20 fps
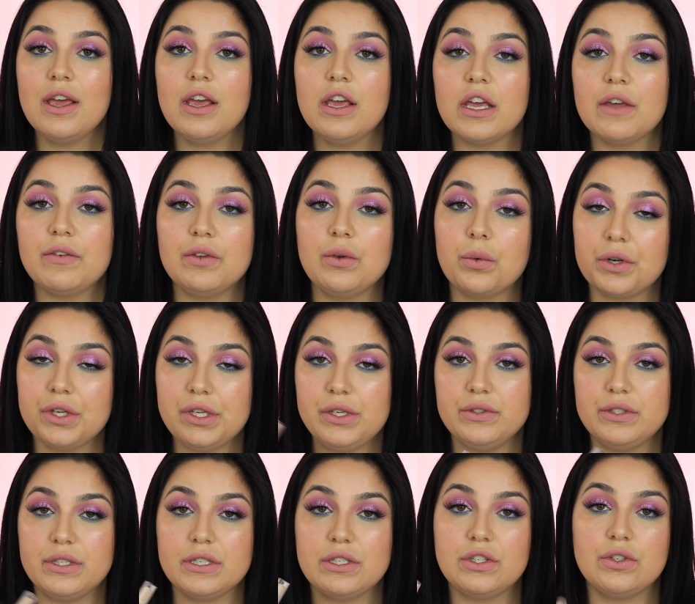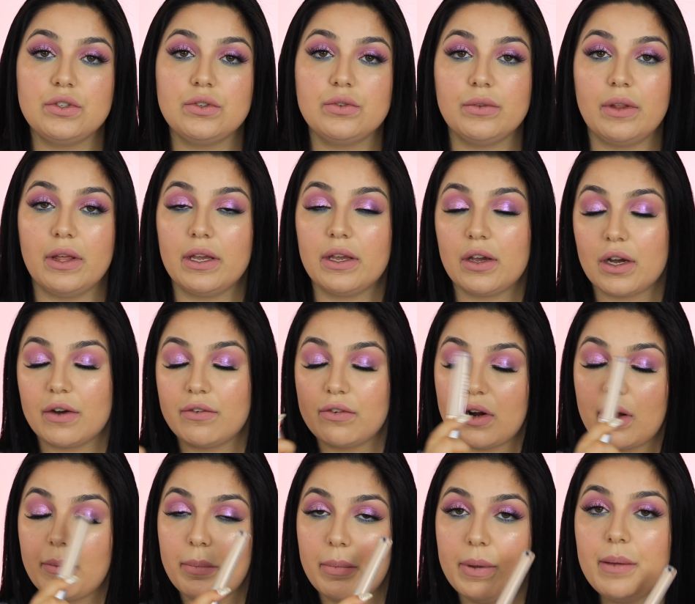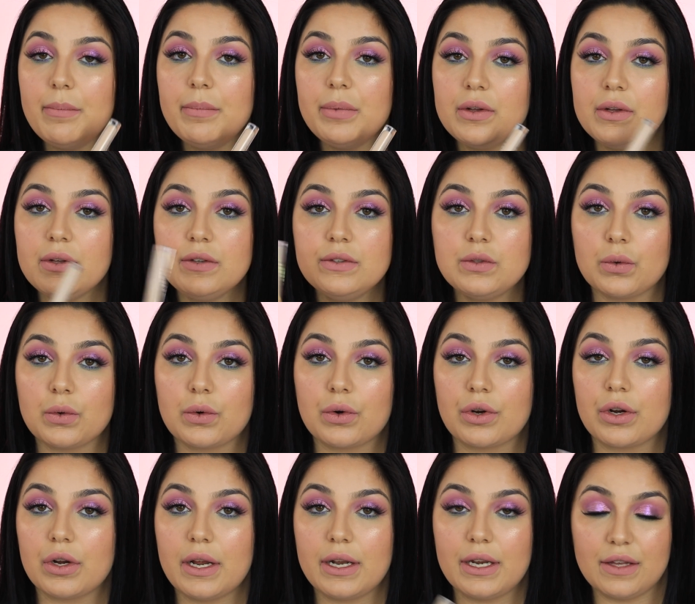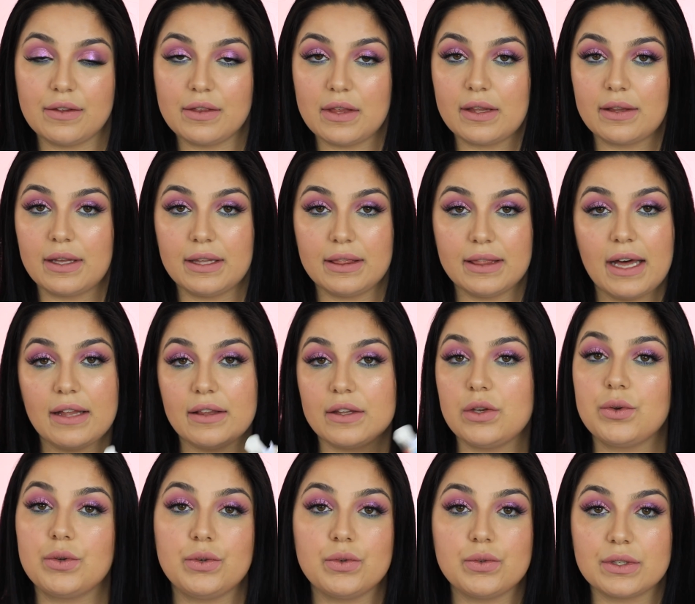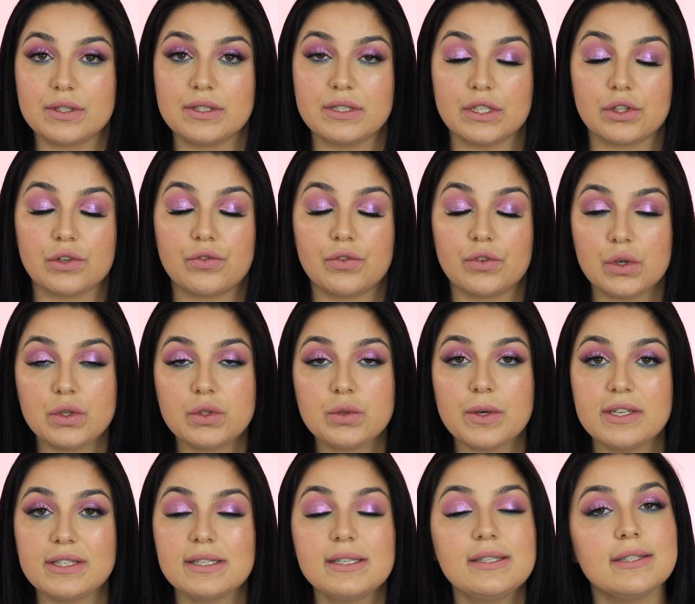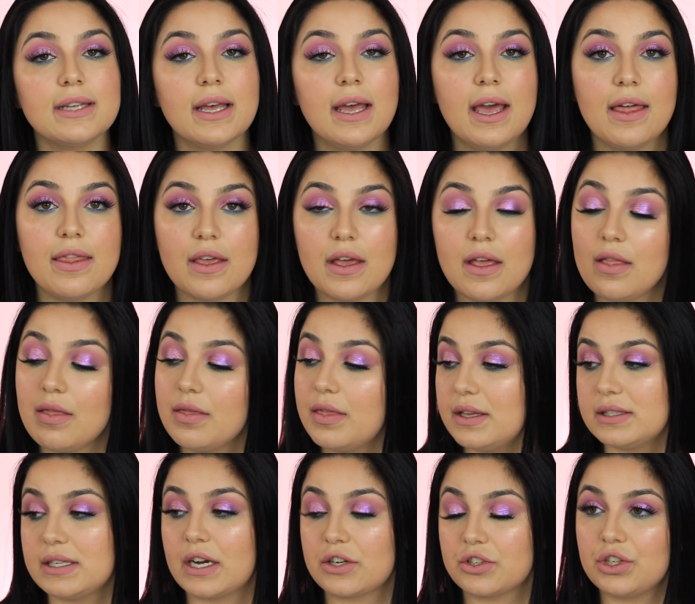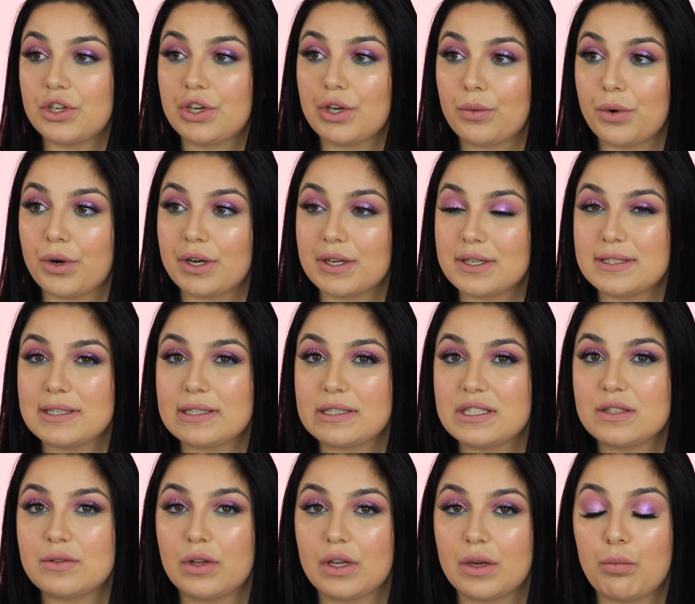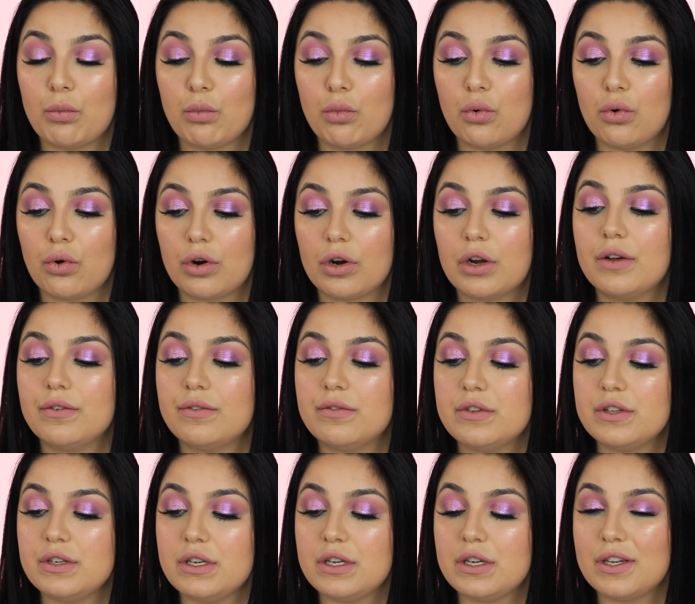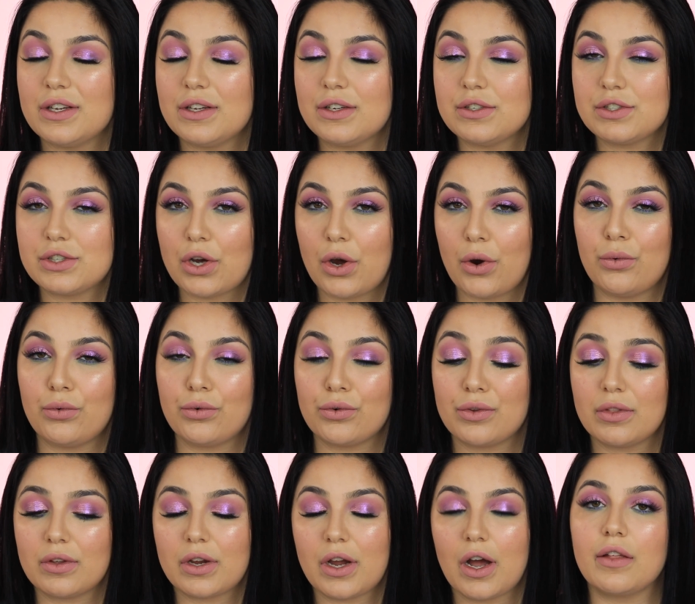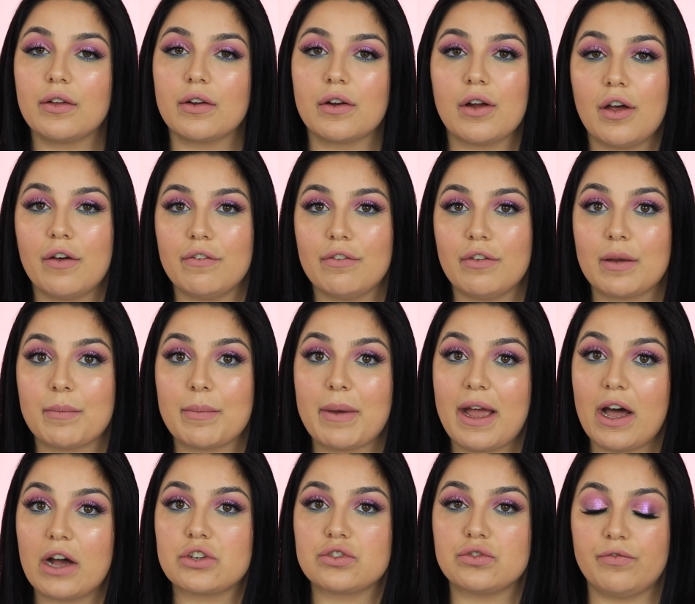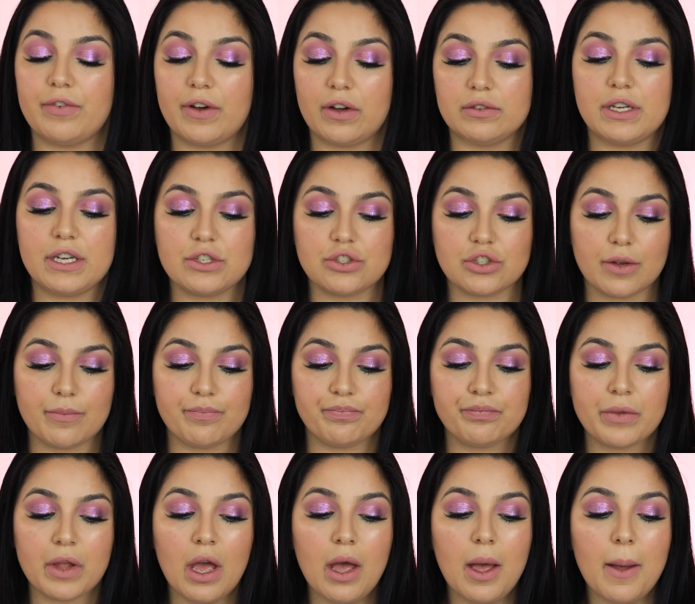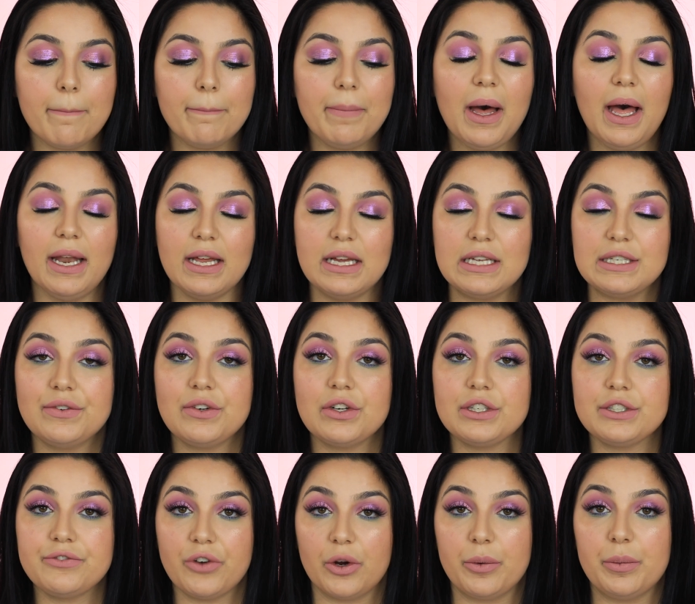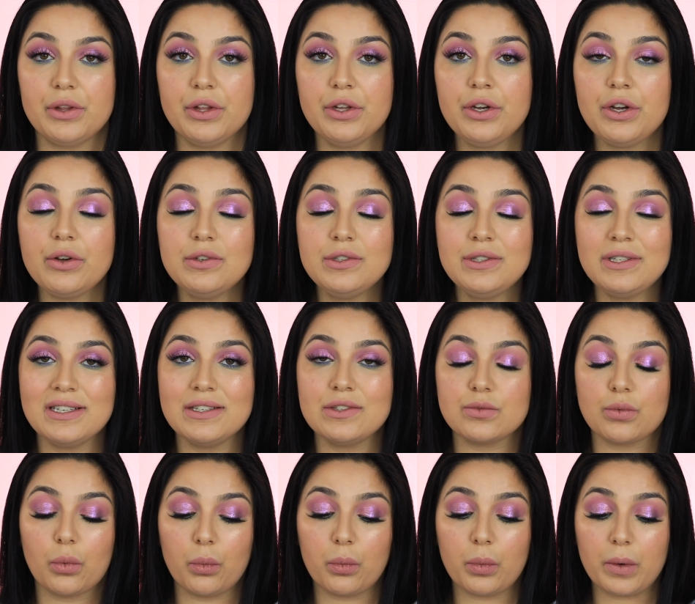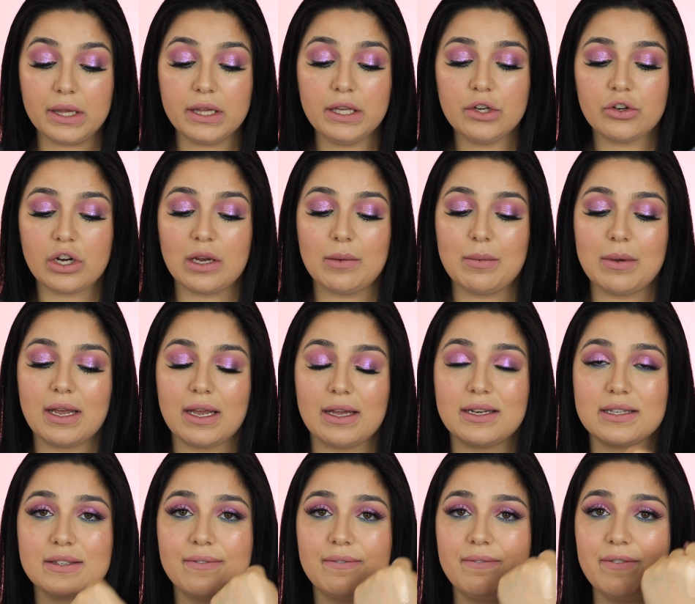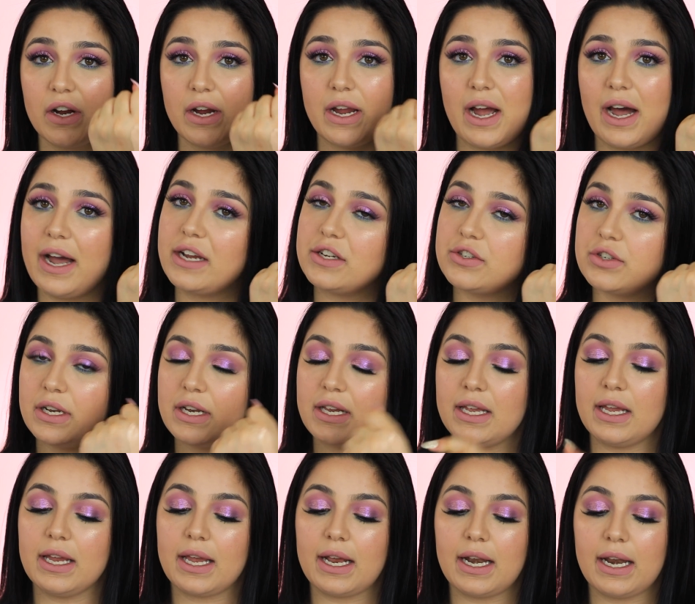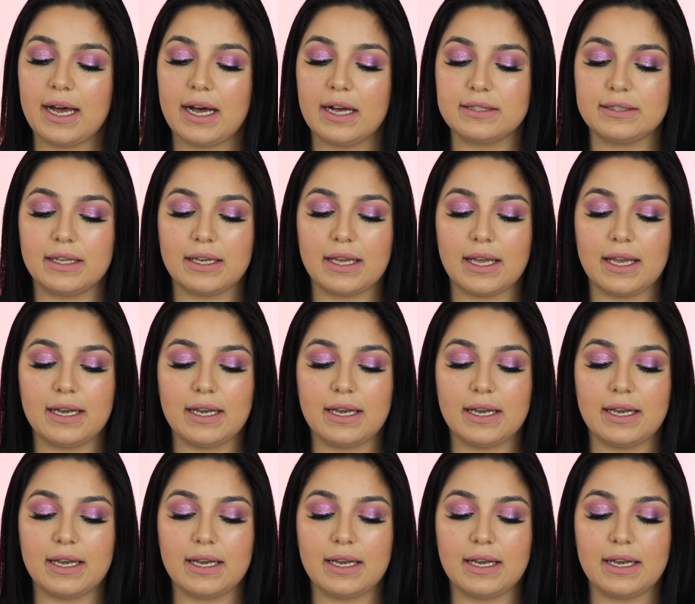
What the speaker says: If you want to use it to like cover up pimples or anything like that, you would use concealer for those reasons, then this actually could work, because this is like more of the tone or the color of like my actual foundation. But as far as formula goes, it is really creamy and it's very hydrating, and it has like a